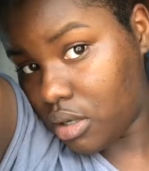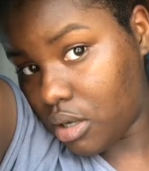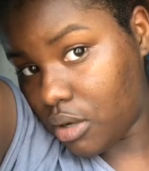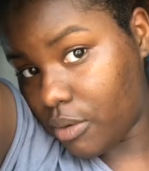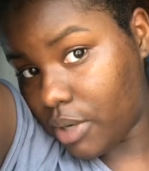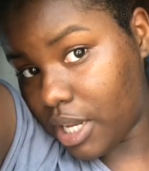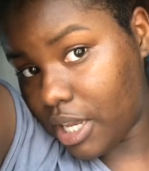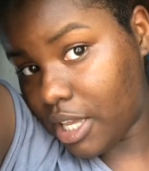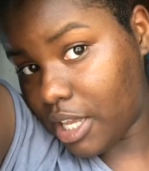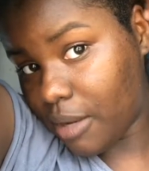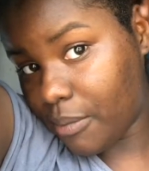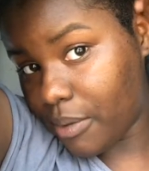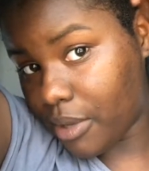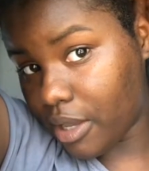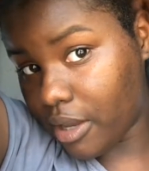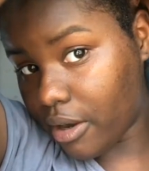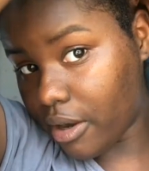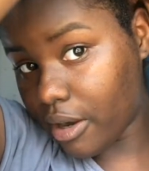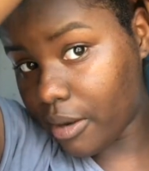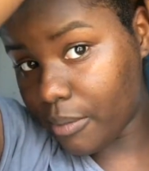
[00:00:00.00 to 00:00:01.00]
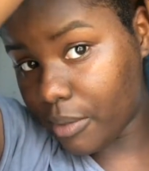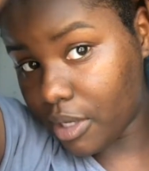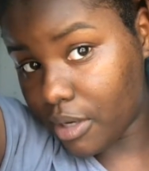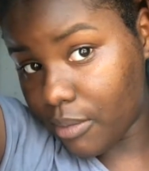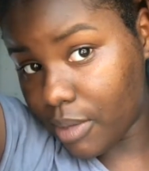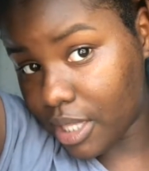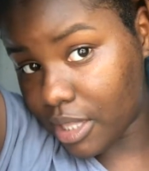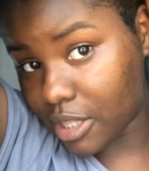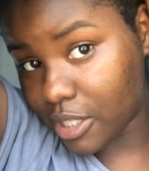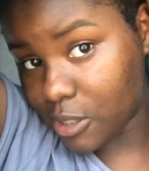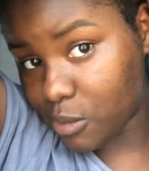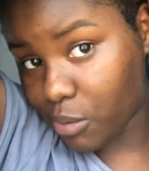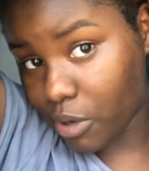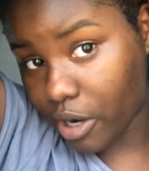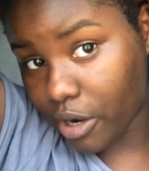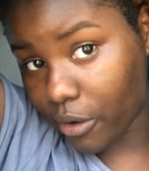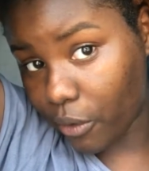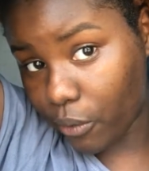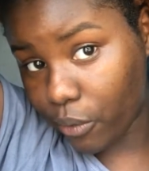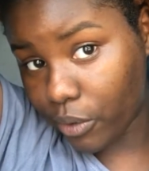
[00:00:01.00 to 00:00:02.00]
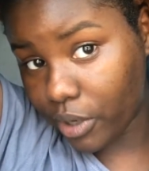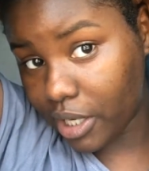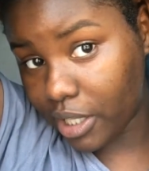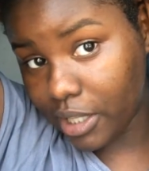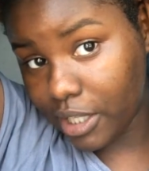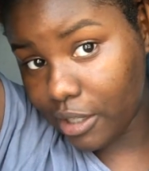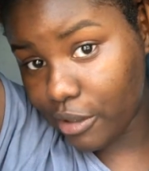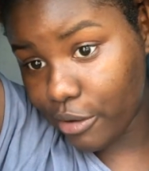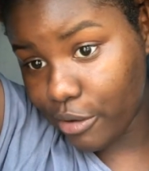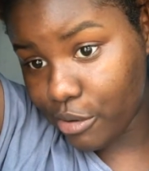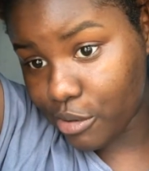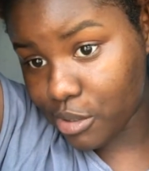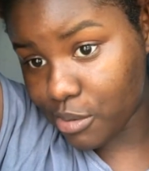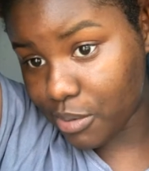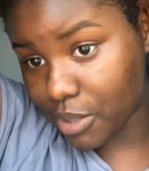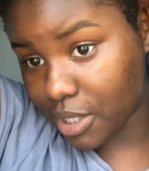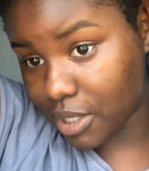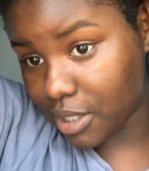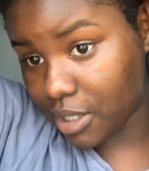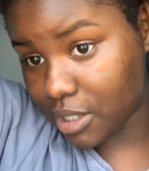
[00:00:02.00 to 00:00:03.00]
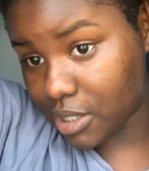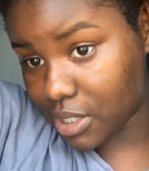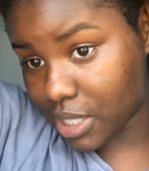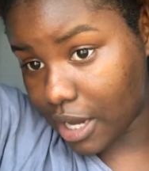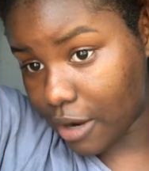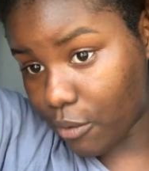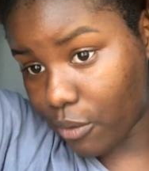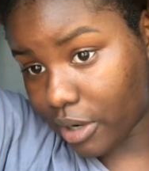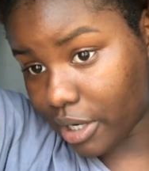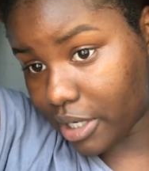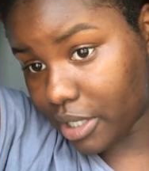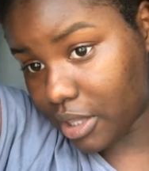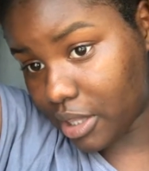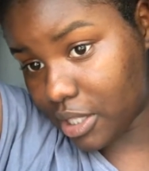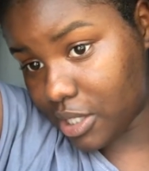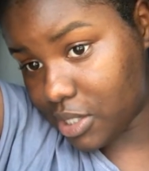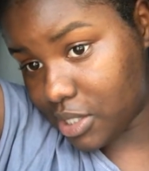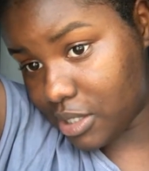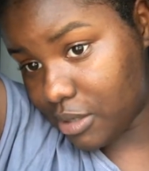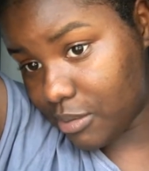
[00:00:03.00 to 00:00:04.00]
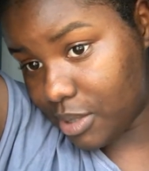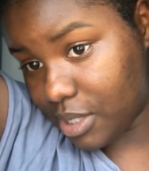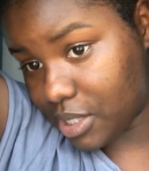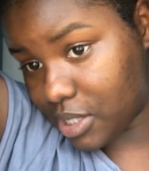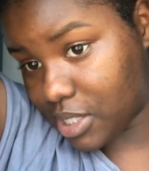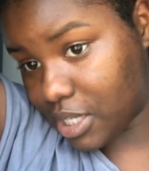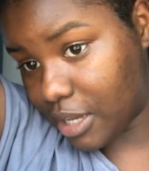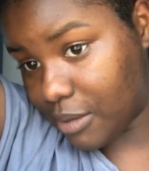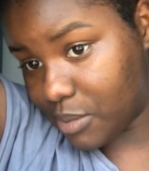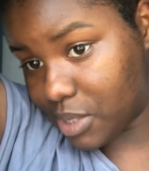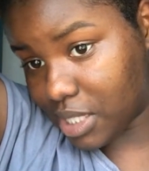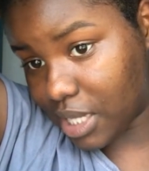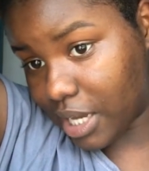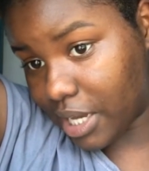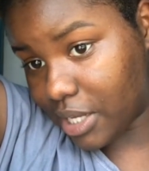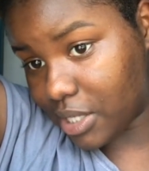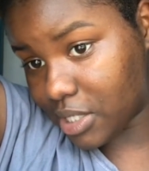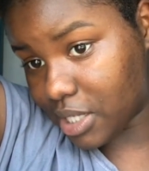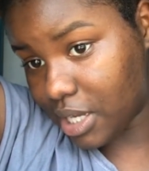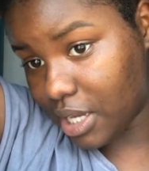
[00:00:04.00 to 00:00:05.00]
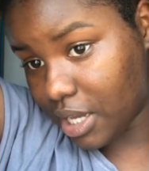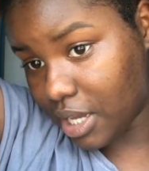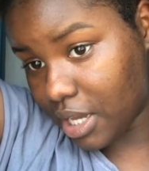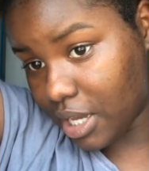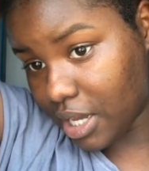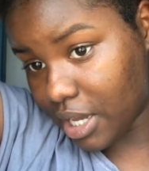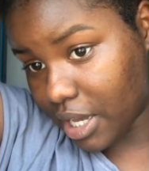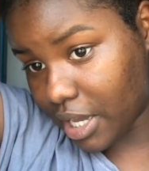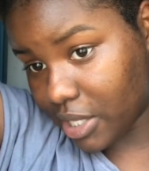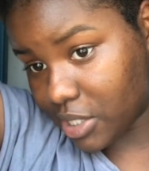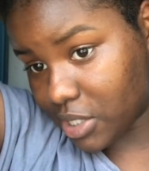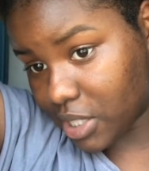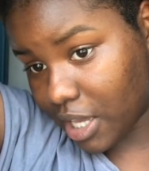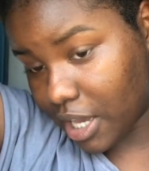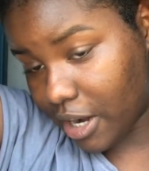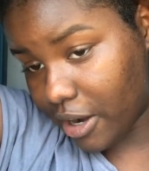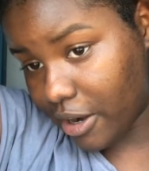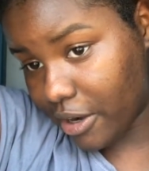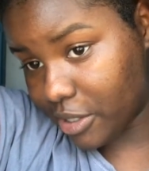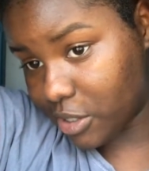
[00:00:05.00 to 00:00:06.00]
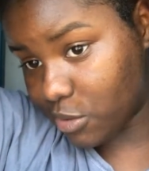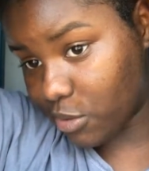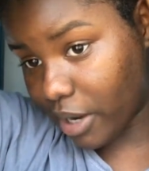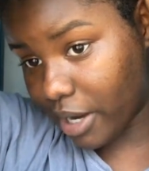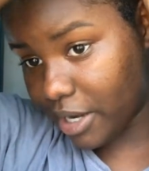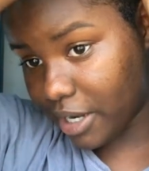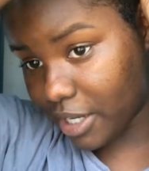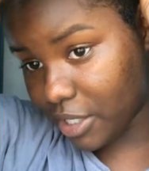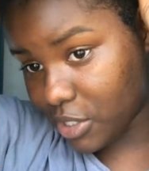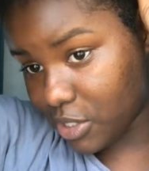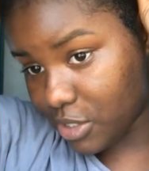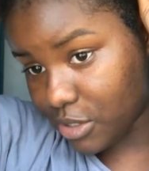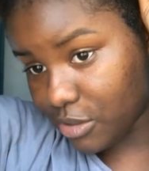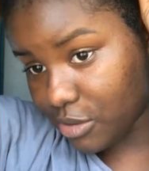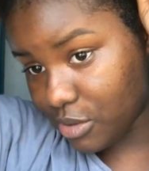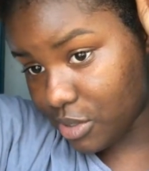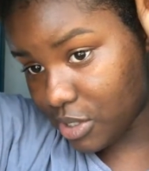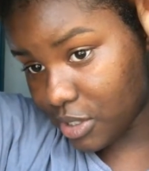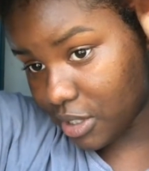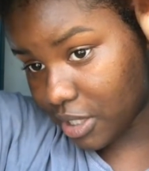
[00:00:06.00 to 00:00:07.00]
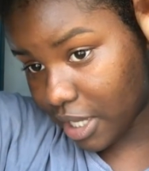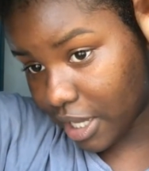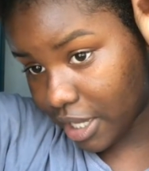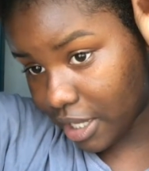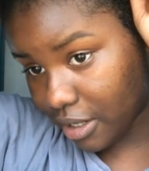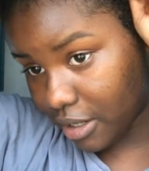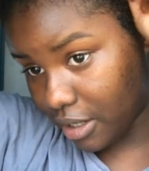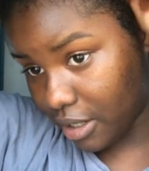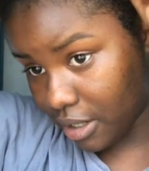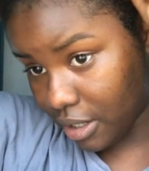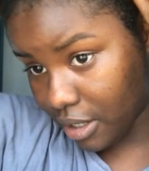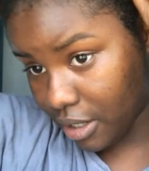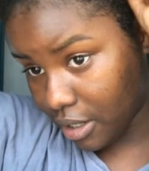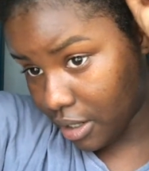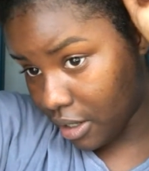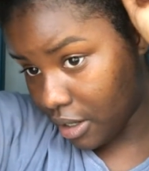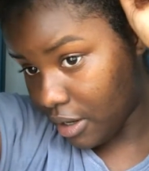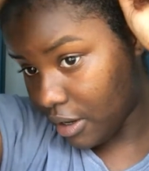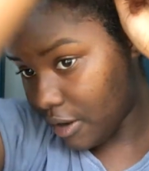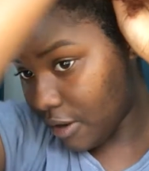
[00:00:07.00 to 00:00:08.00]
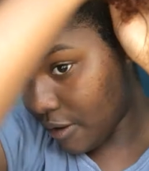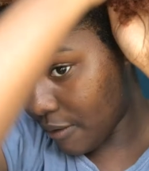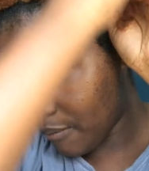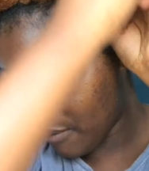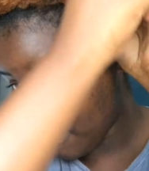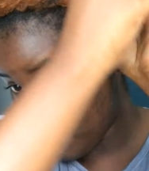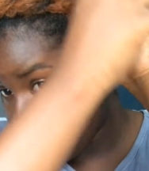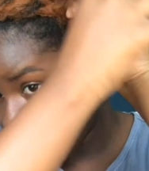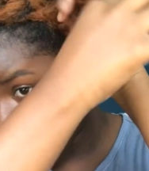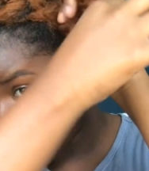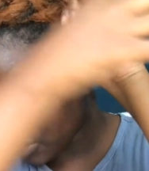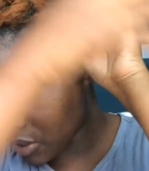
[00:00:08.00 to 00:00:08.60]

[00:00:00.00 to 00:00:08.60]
And when I get up here, I'm gonna make this part really loose because I want this to be the same size as the hair it's right next to, so that my braid